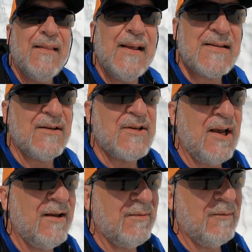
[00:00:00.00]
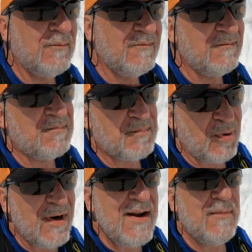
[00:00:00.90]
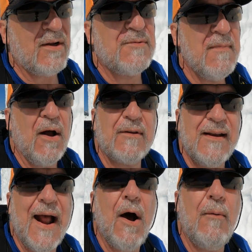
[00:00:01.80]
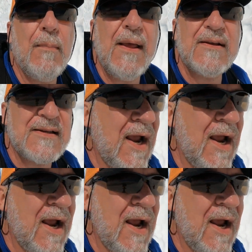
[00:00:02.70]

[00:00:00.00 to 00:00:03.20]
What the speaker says: this is pretty much melted out by this